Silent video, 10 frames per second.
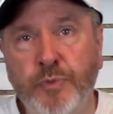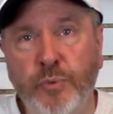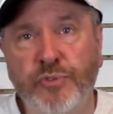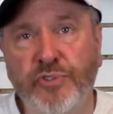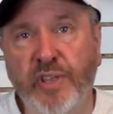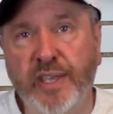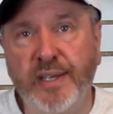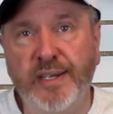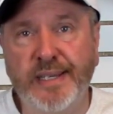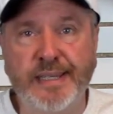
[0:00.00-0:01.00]
which is like
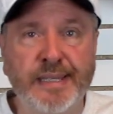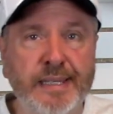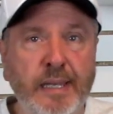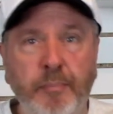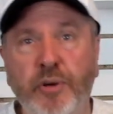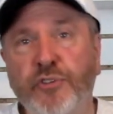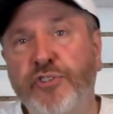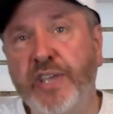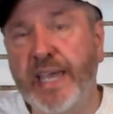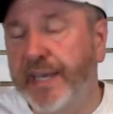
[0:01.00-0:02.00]
a burnt
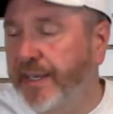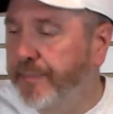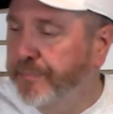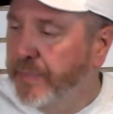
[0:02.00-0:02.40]
sienna,